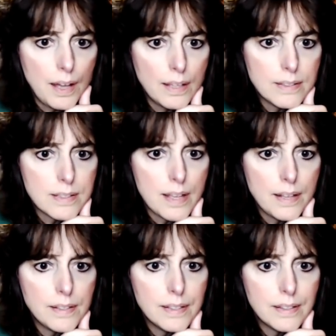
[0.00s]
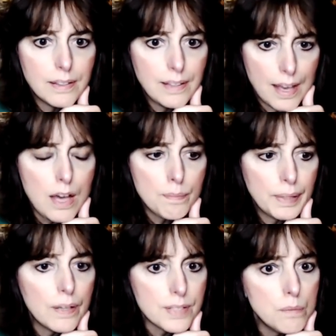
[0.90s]
I said, yeah,
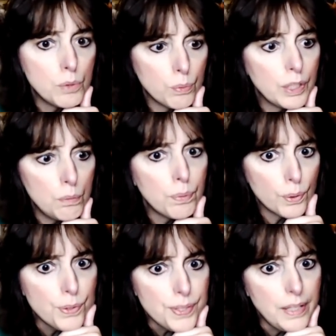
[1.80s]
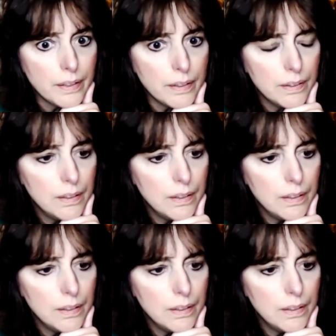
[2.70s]
because I'm a real person.